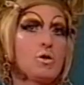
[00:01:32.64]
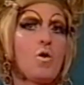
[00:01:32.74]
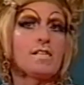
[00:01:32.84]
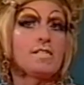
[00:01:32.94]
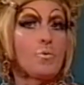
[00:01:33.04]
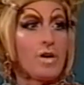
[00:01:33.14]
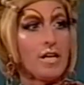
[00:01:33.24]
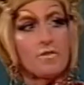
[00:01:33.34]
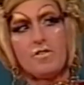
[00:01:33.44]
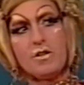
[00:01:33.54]
quite surreal
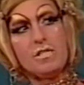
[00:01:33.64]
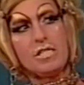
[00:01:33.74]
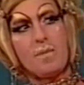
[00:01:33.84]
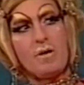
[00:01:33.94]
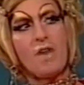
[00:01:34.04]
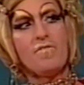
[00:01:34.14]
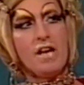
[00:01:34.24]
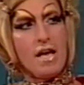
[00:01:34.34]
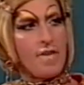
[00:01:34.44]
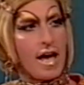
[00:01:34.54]
at first. I mean, I've
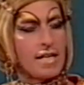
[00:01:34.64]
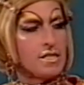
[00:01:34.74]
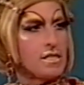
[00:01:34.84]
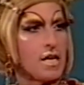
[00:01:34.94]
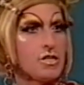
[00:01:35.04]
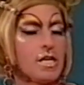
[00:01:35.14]
never had such